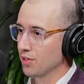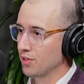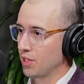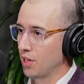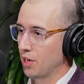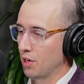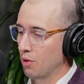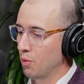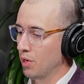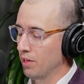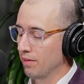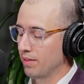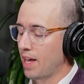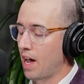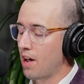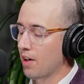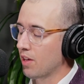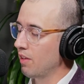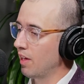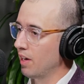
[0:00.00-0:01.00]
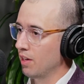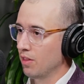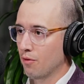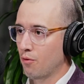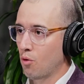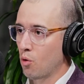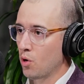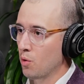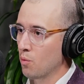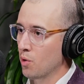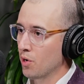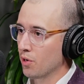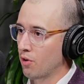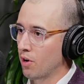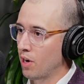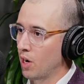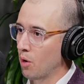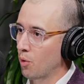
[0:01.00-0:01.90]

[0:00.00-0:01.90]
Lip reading: So when calculating the 41 credit,